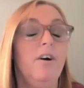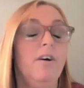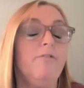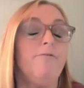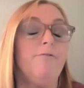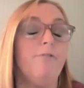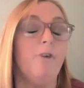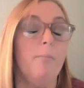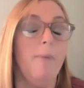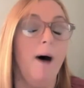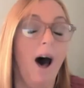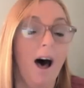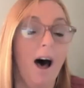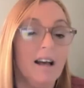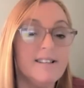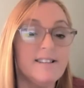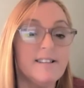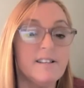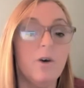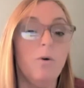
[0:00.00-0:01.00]
from
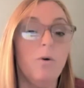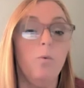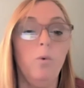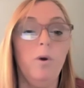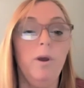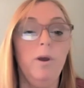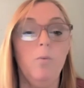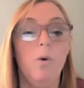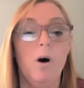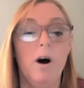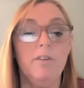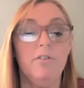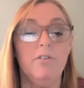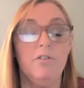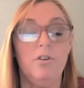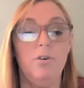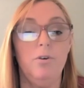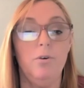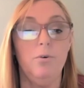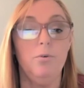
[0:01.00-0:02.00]
us, we want
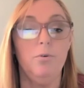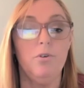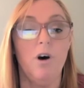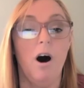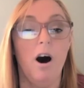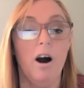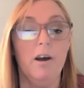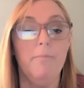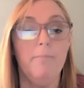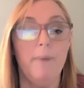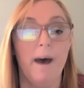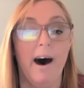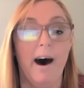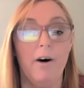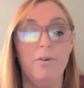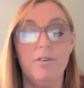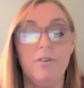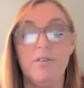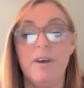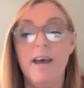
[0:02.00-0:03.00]
to talk
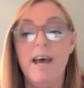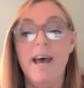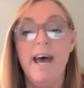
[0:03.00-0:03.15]
about